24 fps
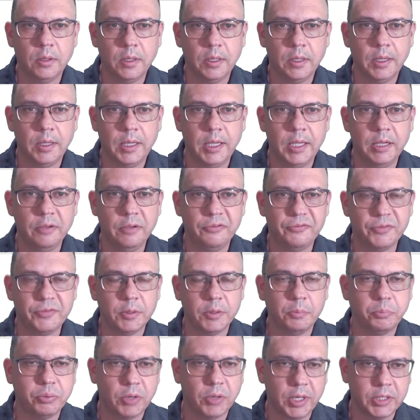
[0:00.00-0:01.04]
if the
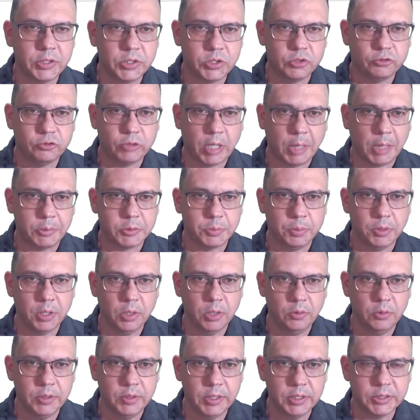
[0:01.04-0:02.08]
price drops below
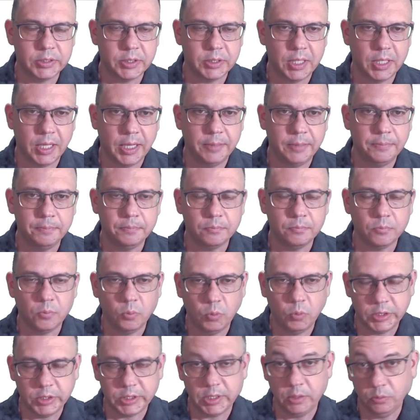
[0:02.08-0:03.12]
this line,
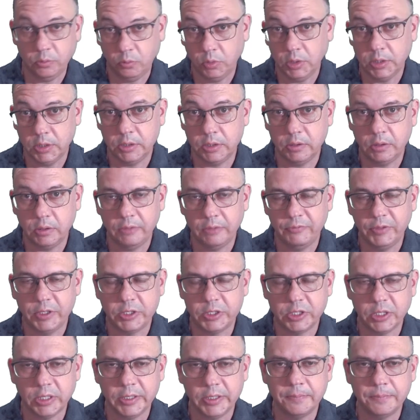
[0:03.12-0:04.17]
which it will
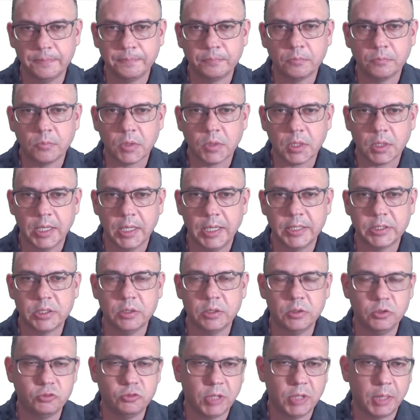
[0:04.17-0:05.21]
eventually, it's
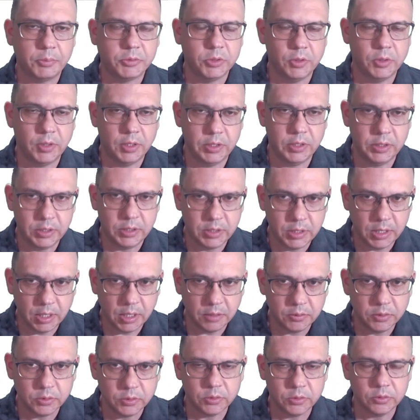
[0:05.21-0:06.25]
going to drop to
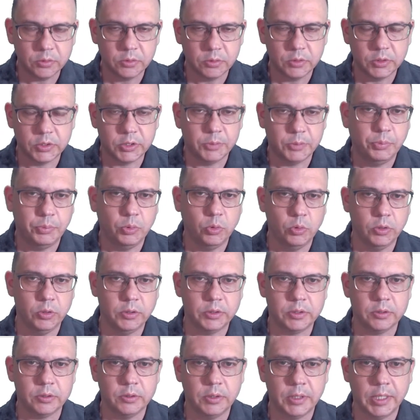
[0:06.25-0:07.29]
another support.
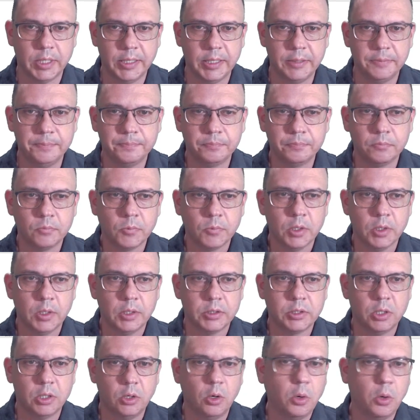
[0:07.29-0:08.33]
Okay,
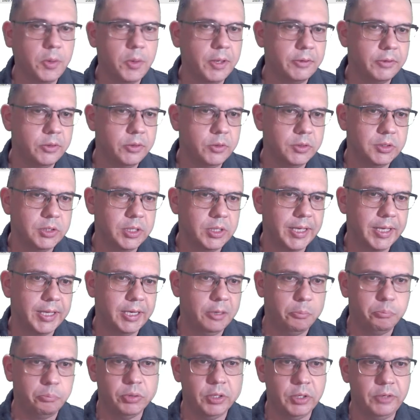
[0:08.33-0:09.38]
so all we have to do is look at a
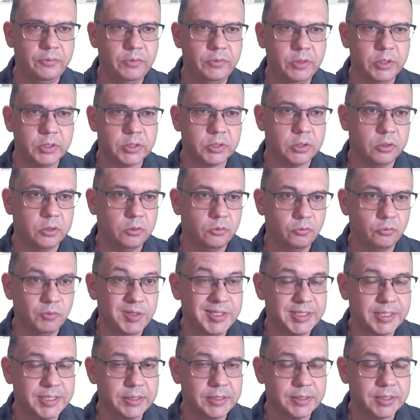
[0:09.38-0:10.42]
previous
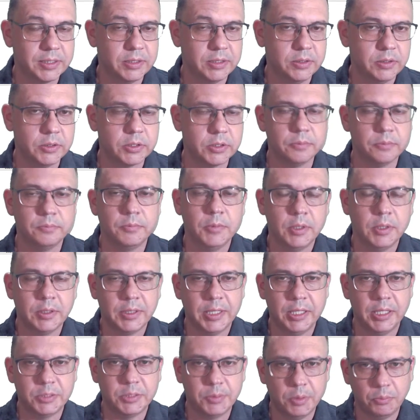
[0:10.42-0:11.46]
resistance that
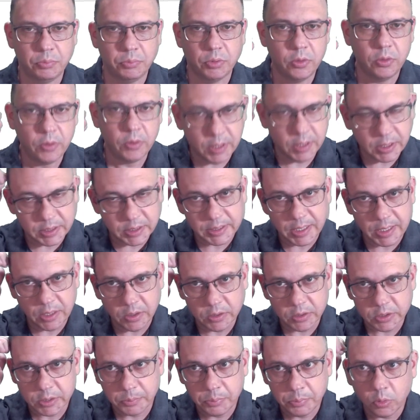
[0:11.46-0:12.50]
has been broken and is now a
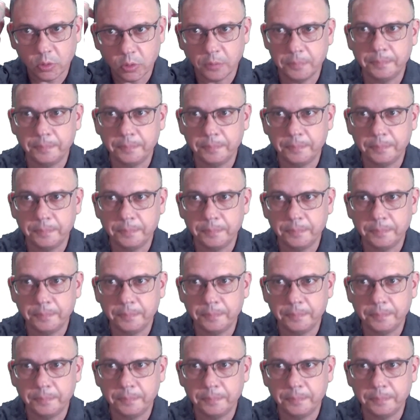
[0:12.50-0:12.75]
support,